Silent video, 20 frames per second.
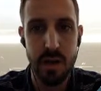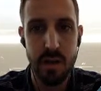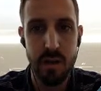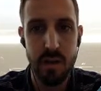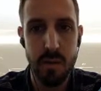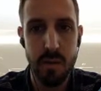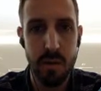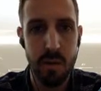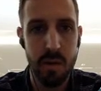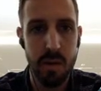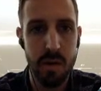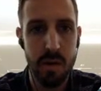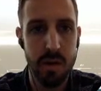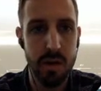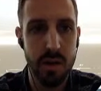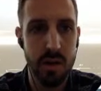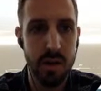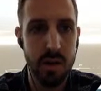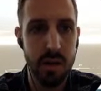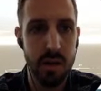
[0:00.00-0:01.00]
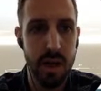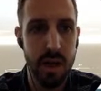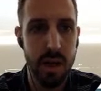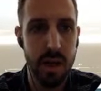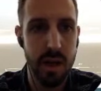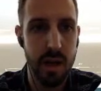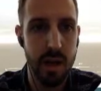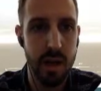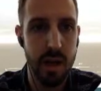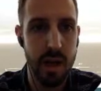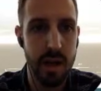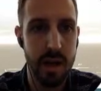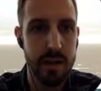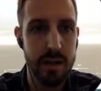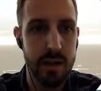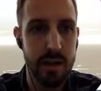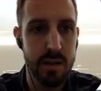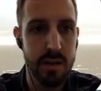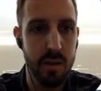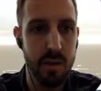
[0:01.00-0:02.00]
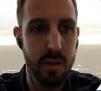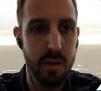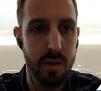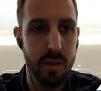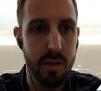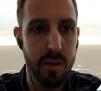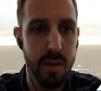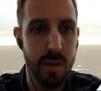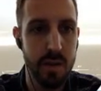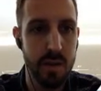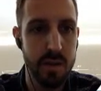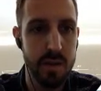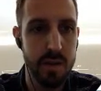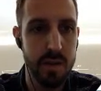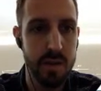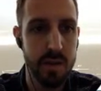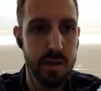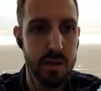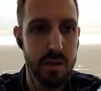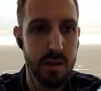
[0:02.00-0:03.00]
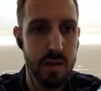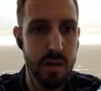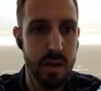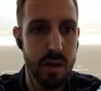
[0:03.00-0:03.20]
Remember, you can access all of your pages